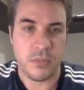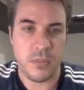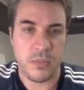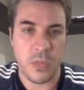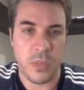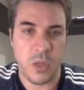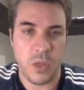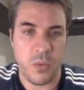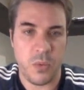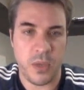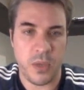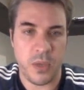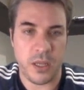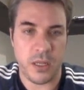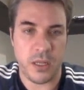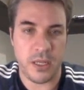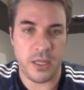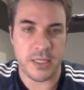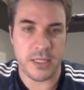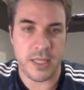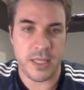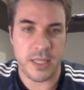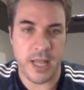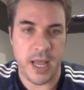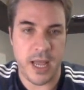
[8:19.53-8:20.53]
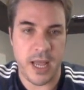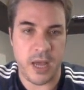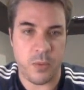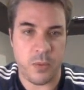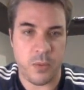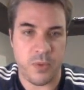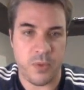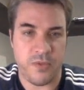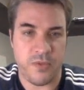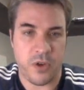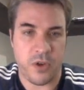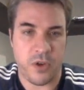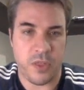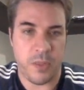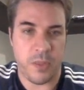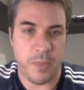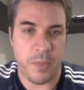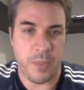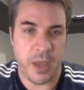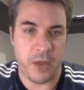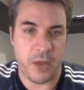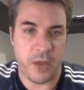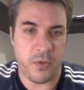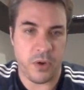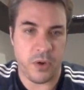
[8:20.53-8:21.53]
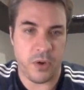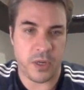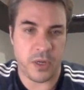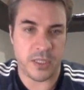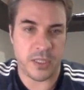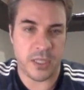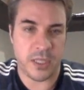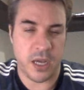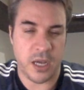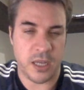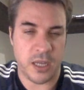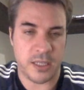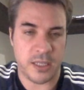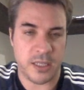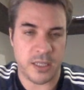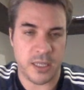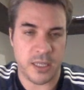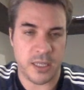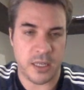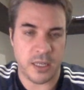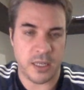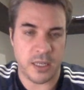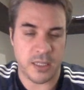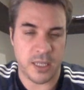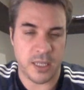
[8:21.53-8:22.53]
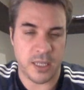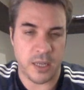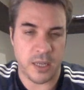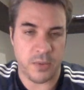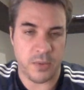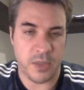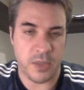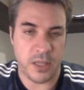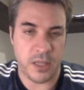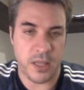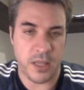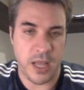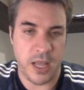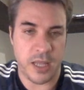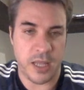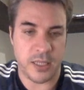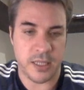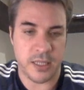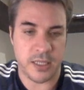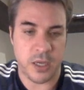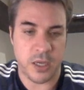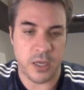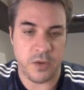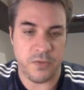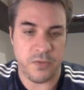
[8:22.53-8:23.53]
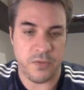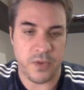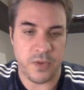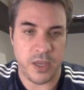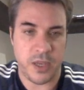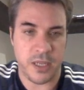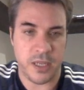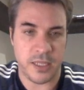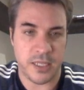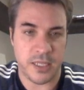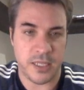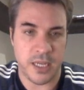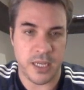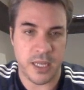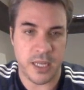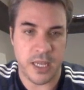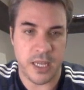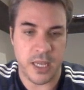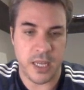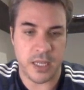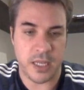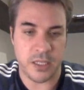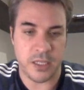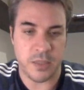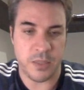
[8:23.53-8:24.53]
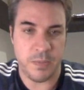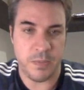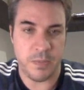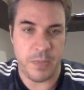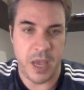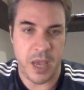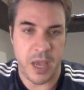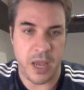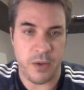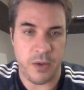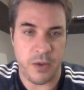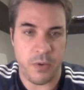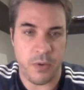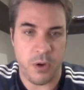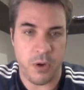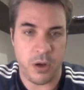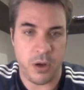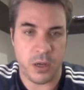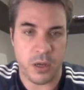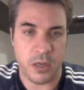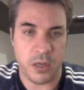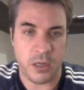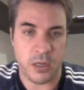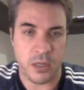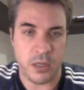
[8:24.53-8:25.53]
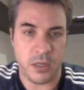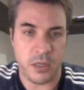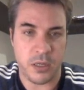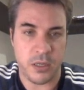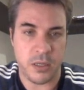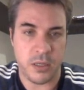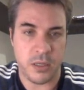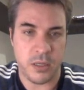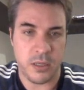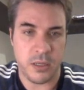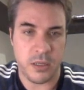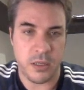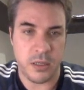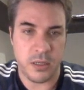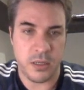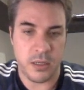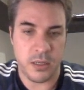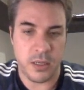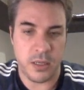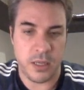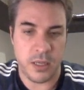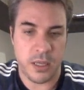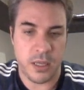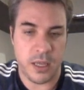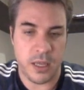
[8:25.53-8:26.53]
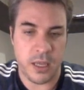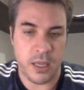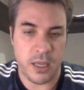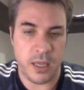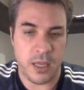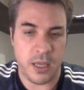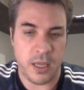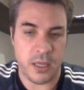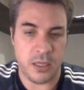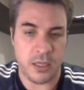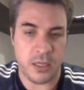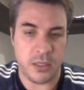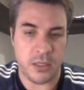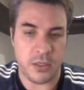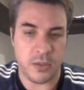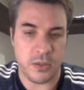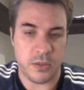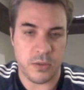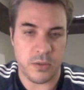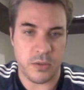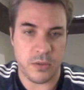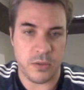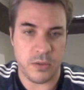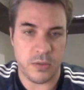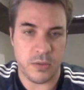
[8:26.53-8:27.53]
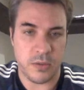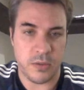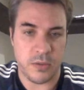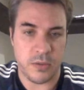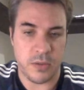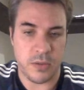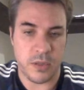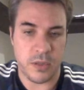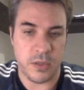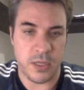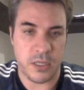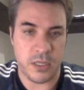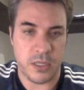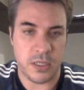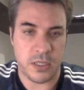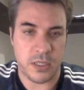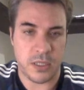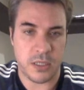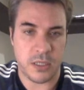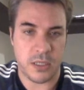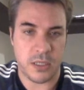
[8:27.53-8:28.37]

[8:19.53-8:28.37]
we can list it out. We've got the Bedrock site sitting within that. So if we CD into Bedrock and do this,